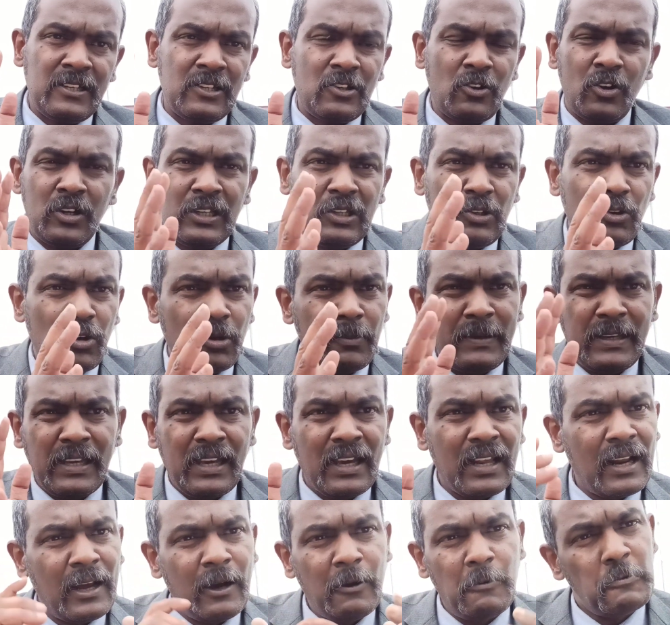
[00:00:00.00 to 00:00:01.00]
or it will be
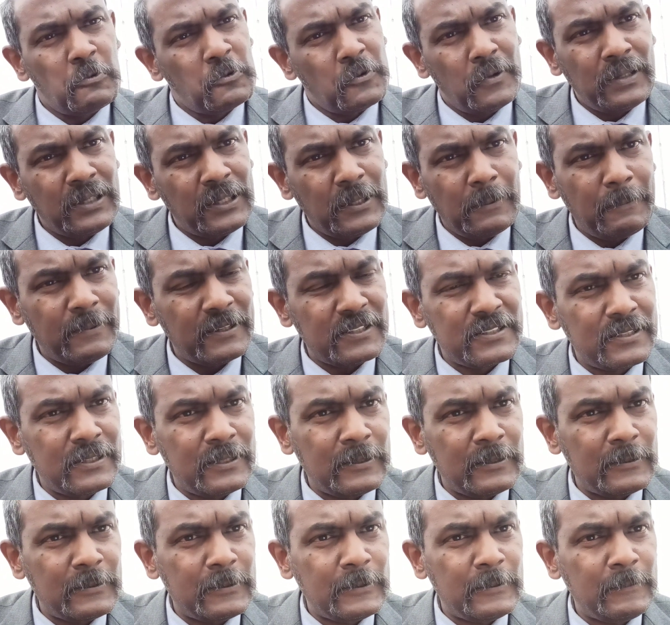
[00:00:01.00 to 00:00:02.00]
around 20%.
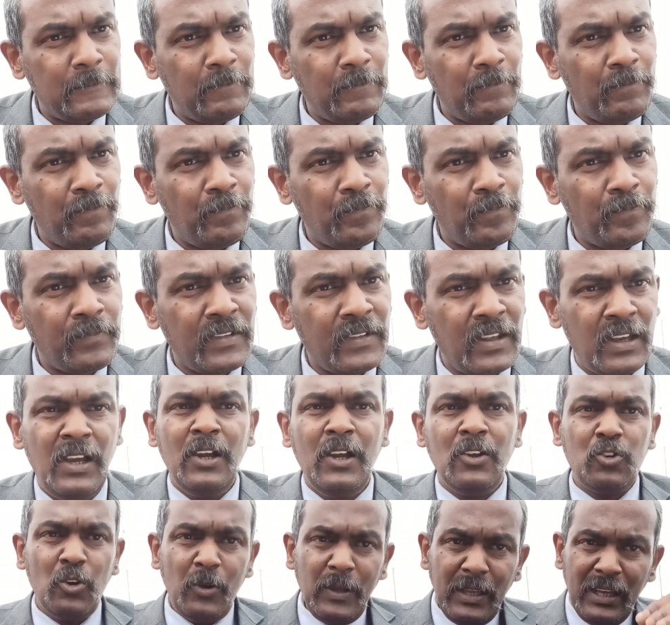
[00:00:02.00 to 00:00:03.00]

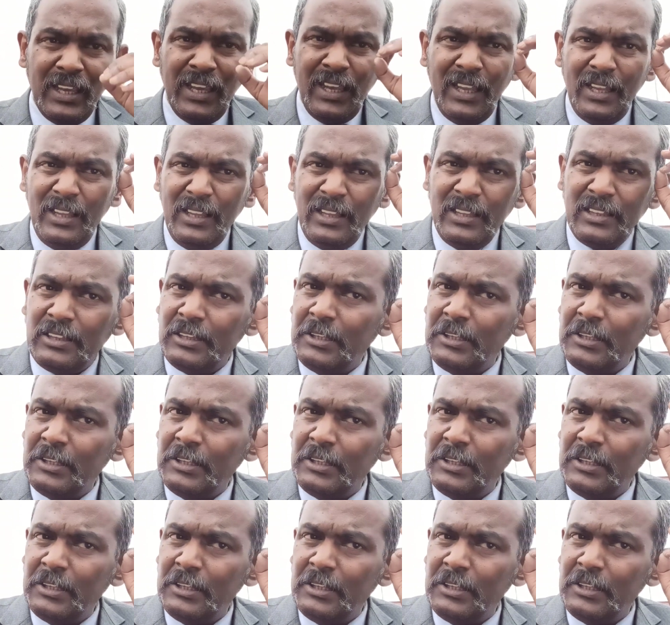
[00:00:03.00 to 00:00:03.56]
So in